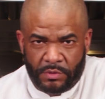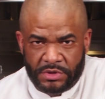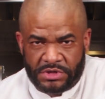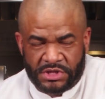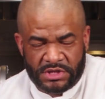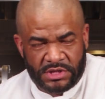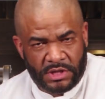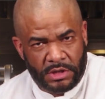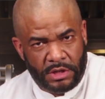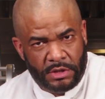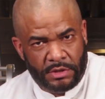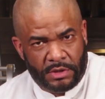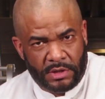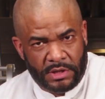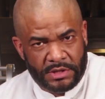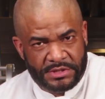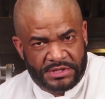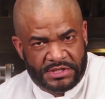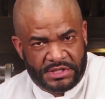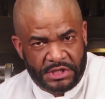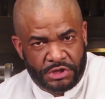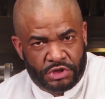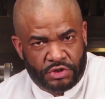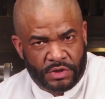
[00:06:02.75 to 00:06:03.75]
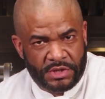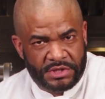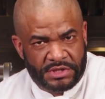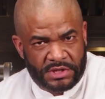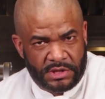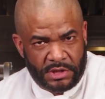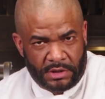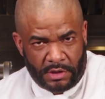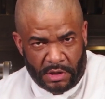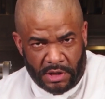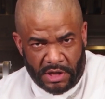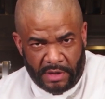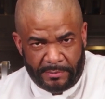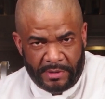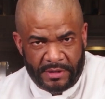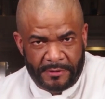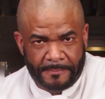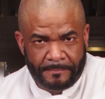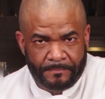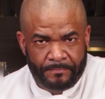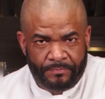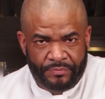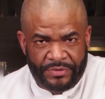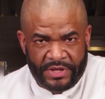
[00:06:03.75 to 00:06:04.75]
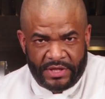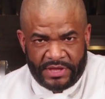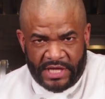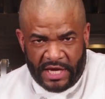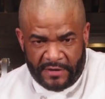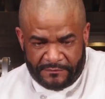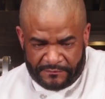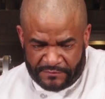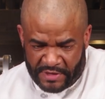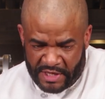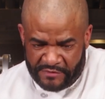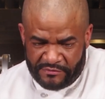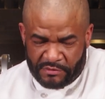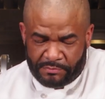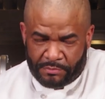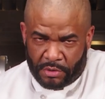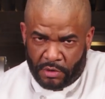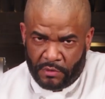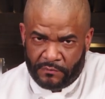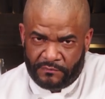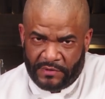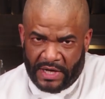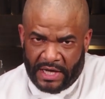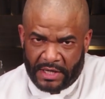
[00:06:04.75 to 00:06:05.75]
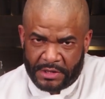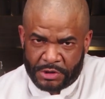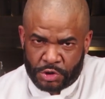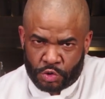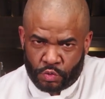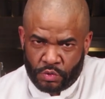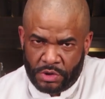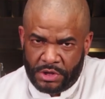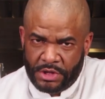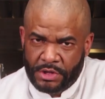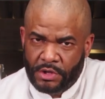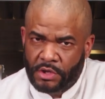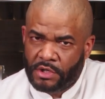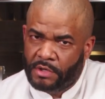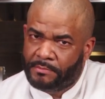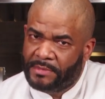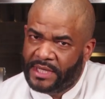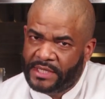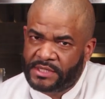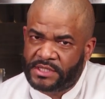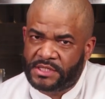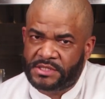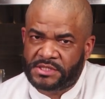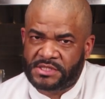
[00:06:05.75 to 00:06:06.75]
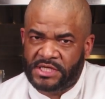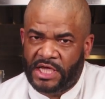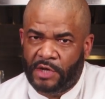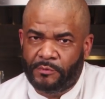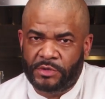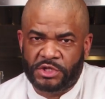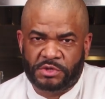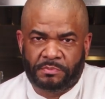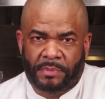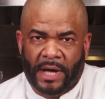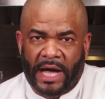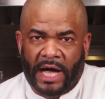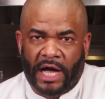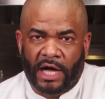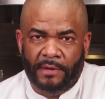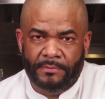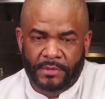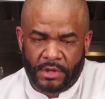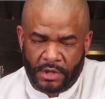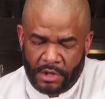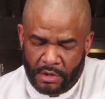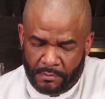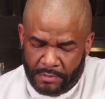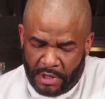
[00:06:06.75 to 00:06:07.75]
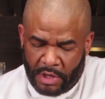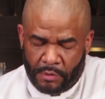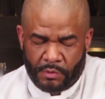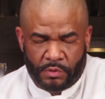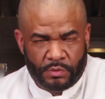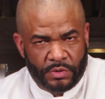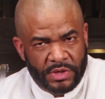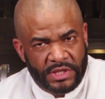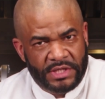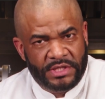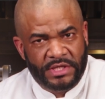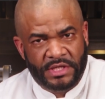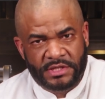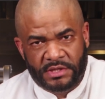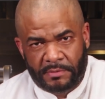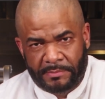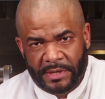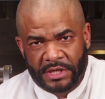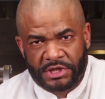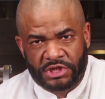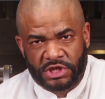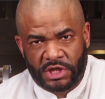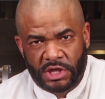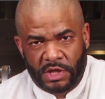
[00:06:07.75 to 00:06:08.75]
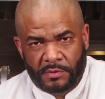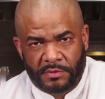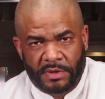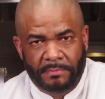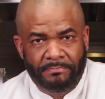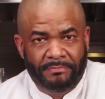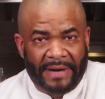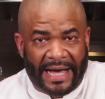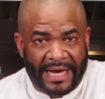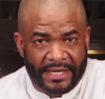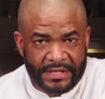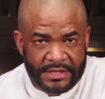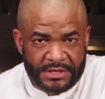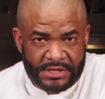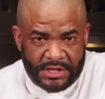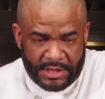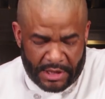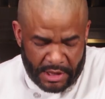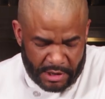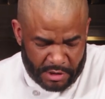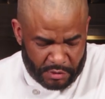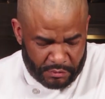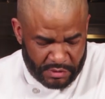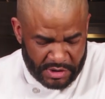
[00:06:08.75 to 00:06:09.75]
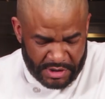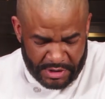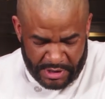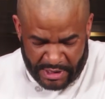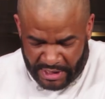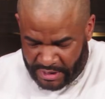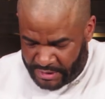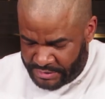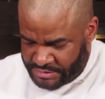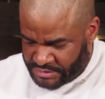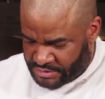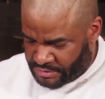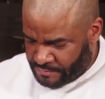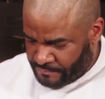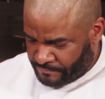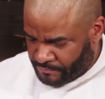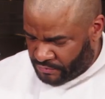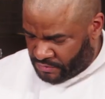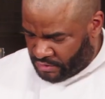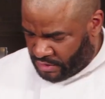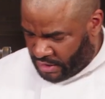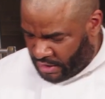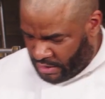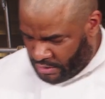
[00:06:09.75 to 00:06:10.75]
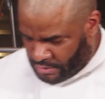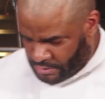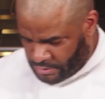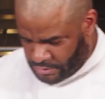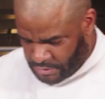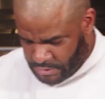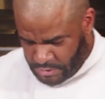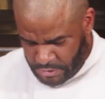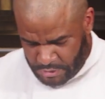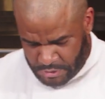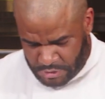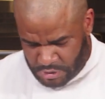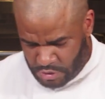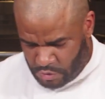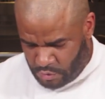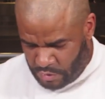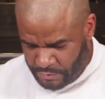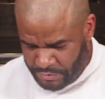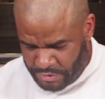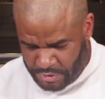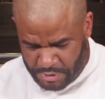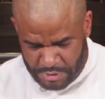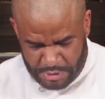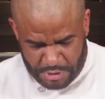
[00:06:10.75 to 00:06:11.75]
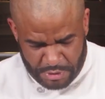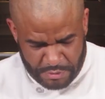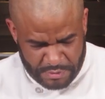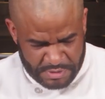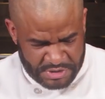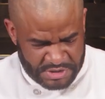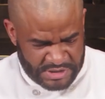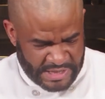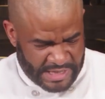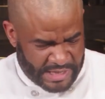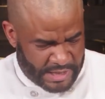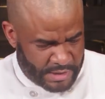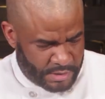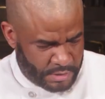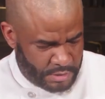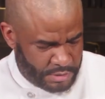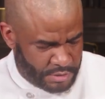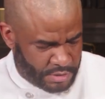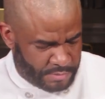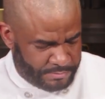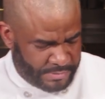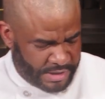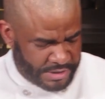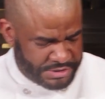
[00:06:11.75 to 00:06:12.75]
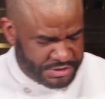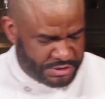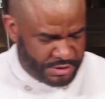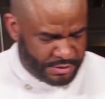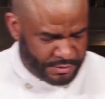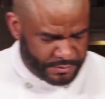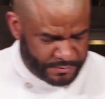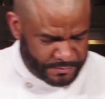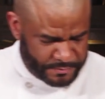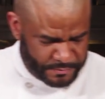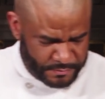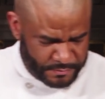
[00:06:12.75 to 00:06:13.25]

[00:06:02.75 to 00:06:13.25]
which is a little citrus, a little lemon. That flavor profile is really going to make this sandwich pop, but we really need to make sure that we bind it together really nice, okay? So what we're going to do is just add a little mustard,